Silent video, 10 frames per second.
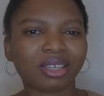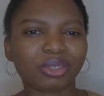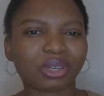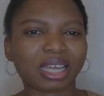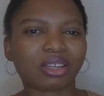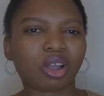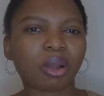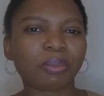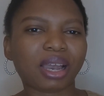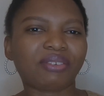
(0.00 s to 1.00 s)
you can
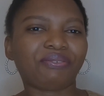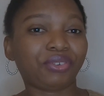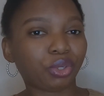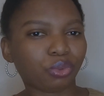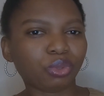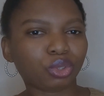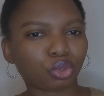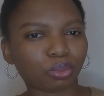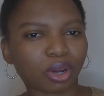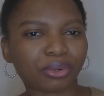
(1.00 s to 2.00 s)
come and view
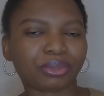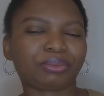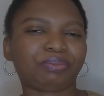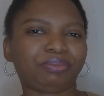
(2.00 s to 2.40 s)
tomorrow.